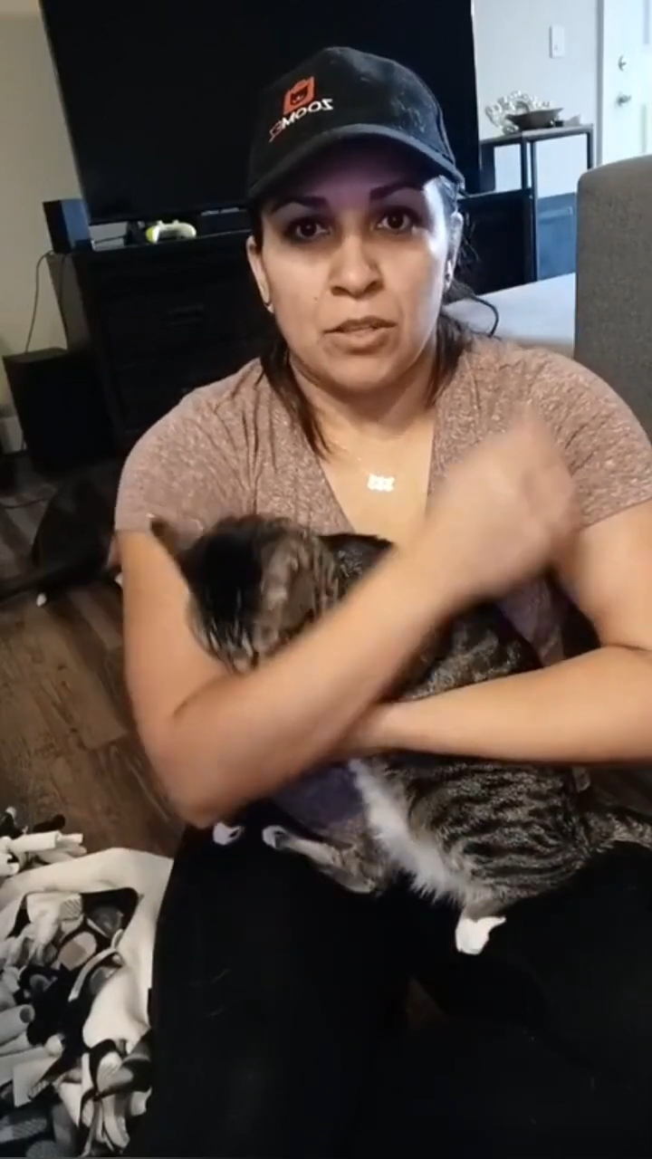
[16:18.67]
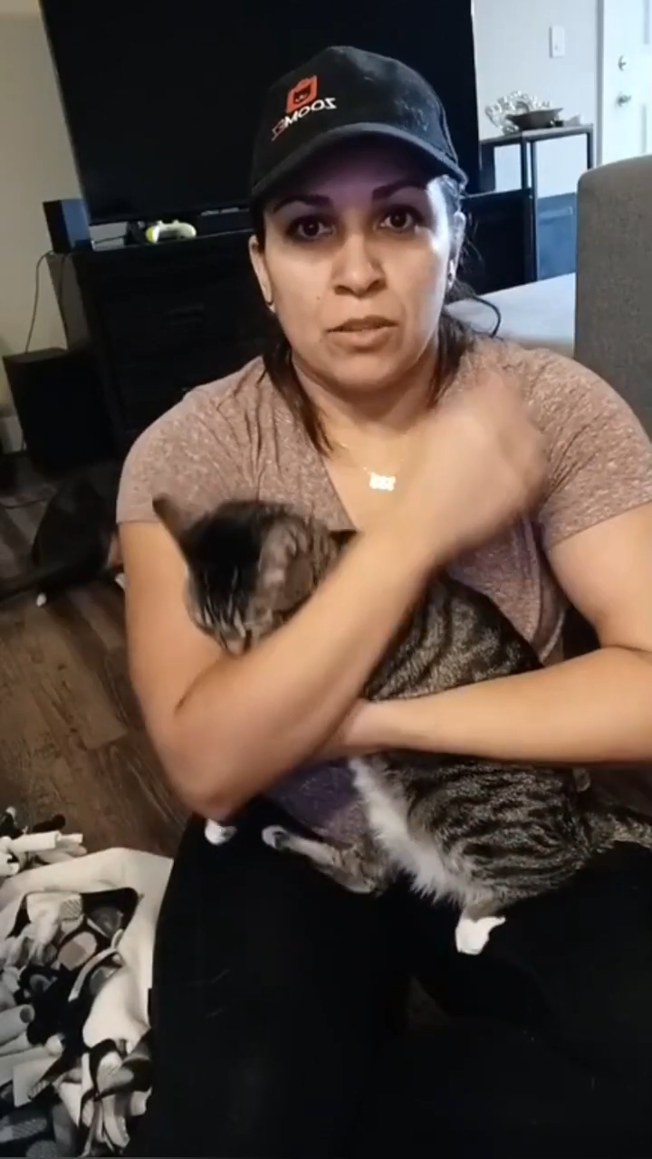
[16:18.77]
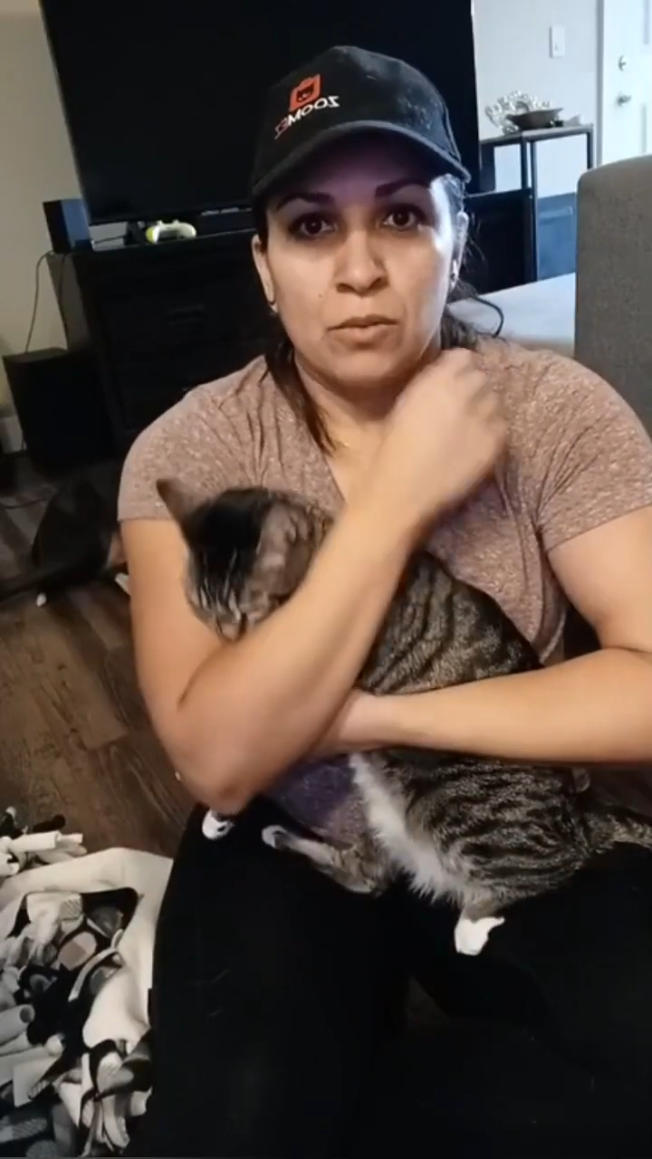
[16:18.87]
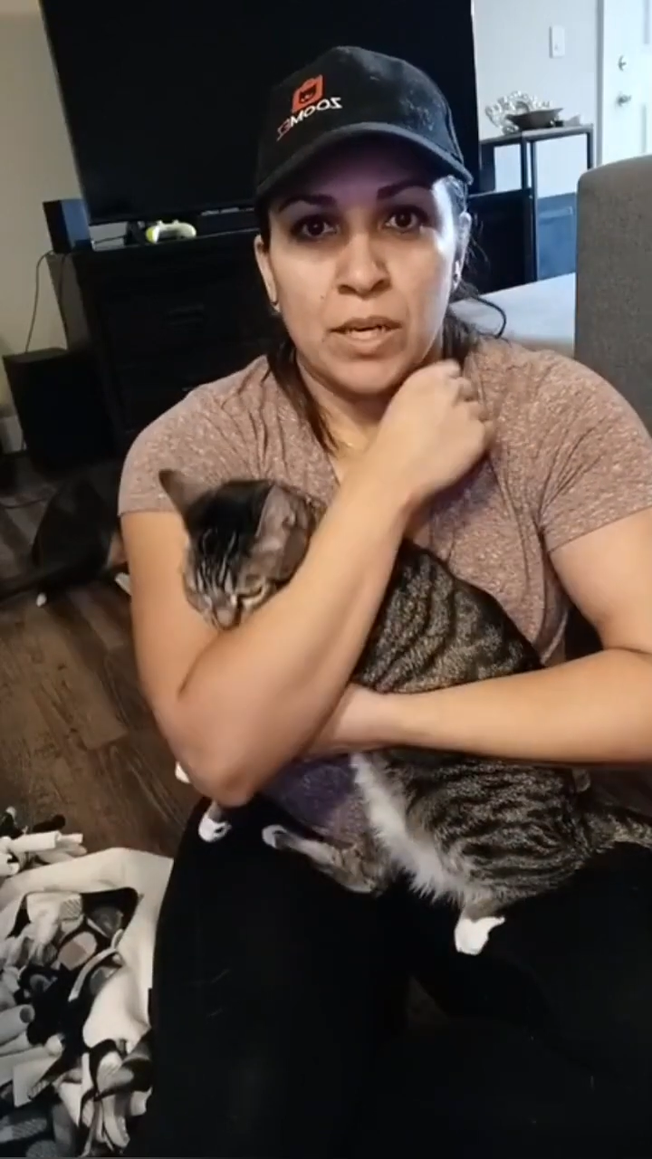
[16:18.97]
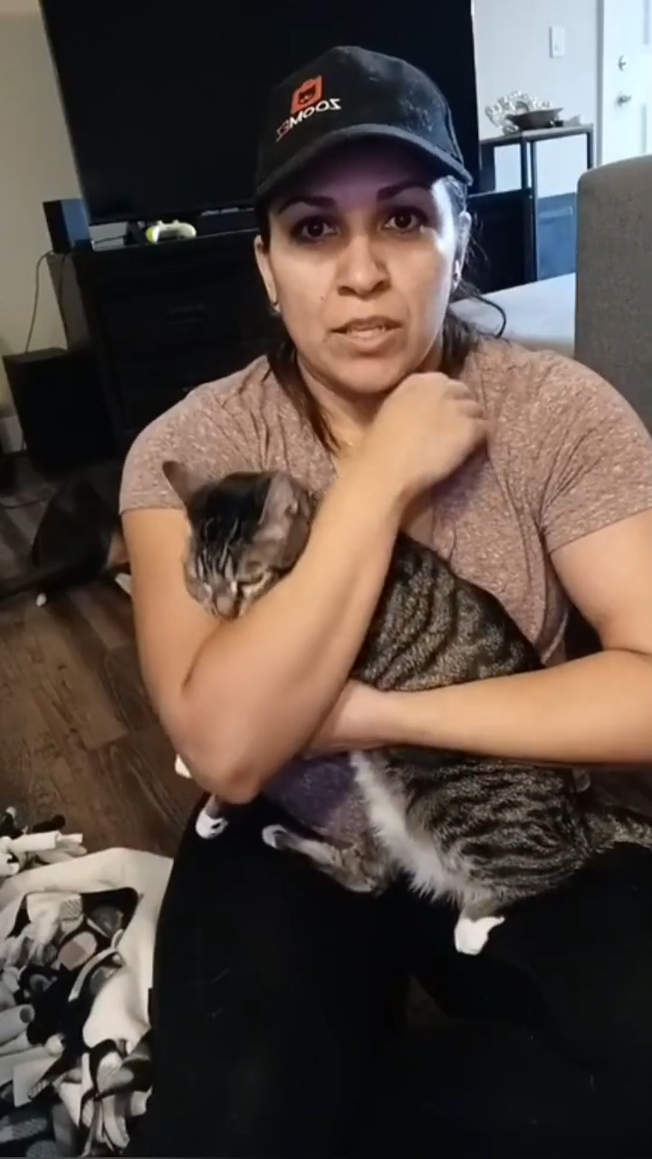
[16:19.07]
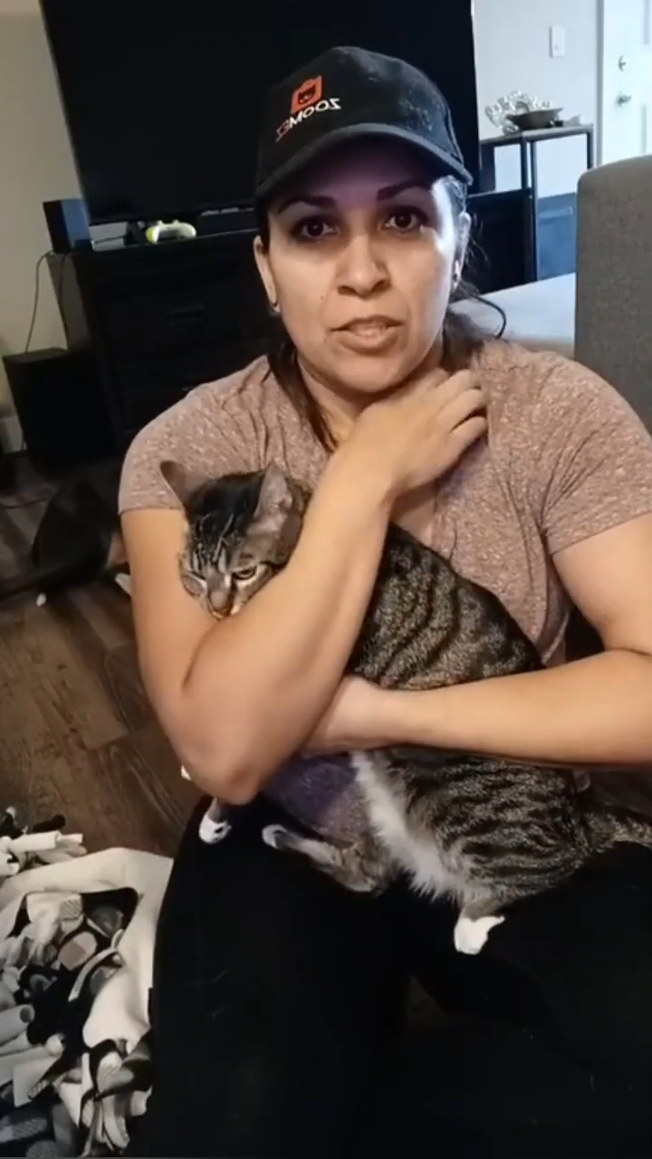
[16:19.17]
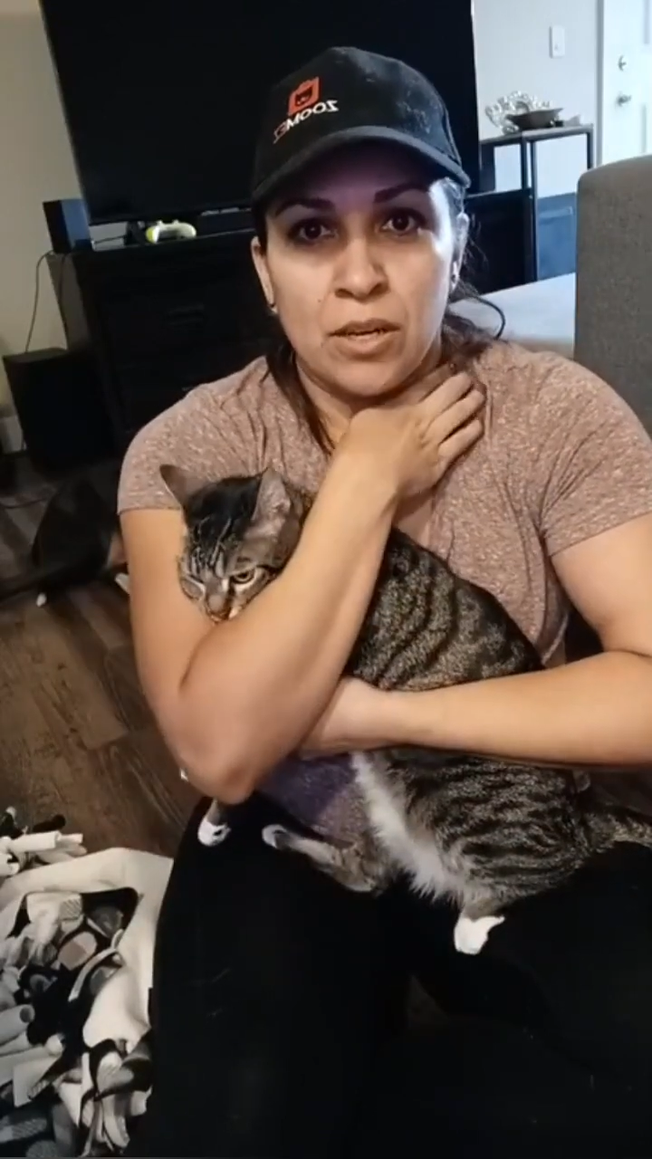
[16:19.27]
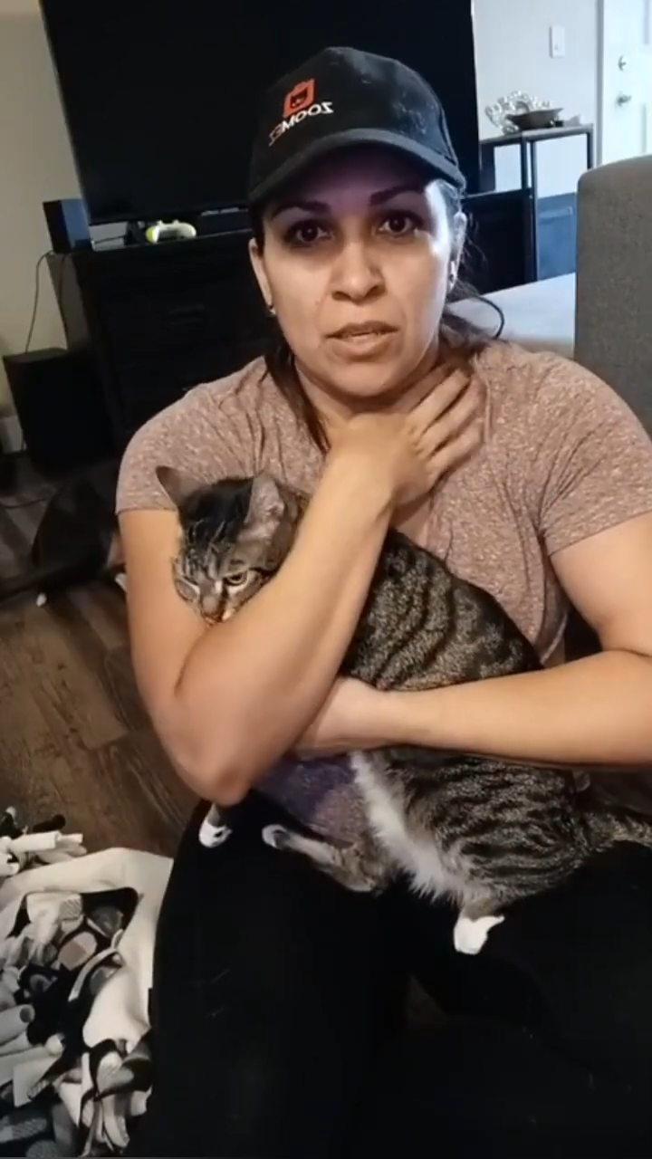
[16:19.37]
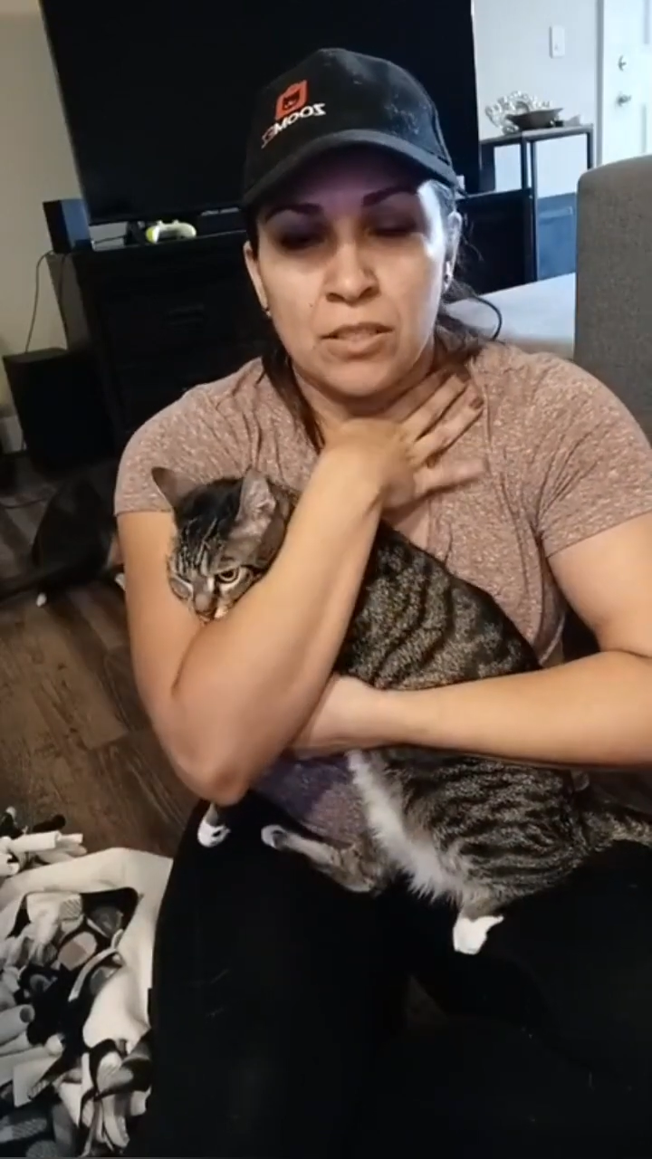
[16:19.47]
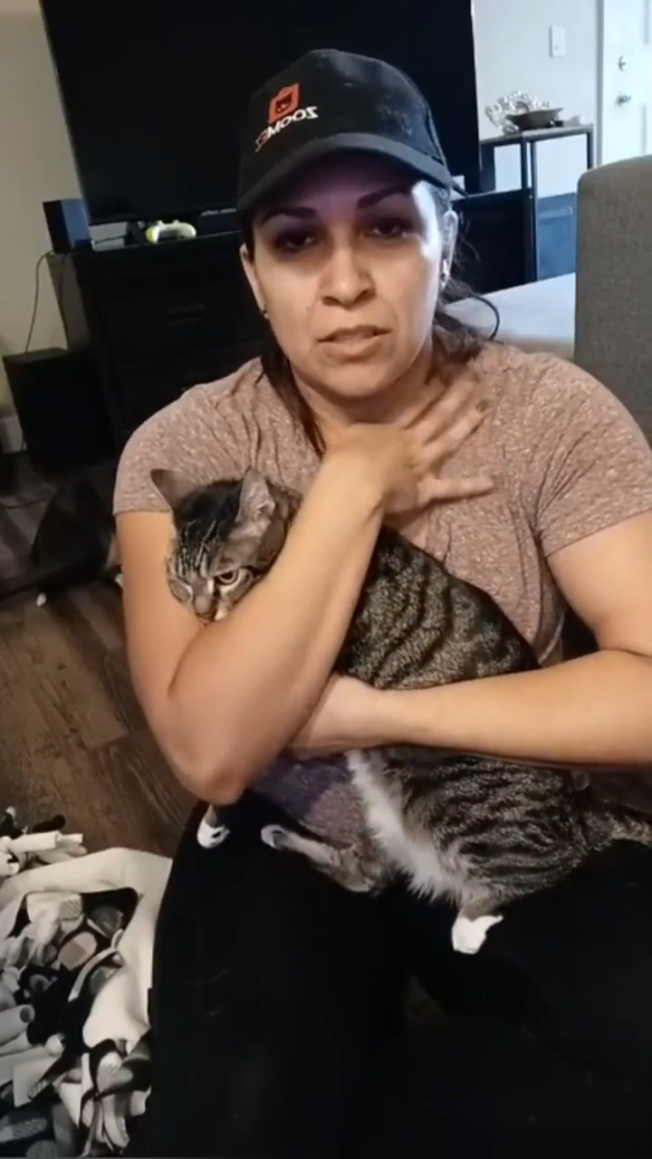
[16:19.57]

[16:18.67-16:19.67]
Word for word: the one in charge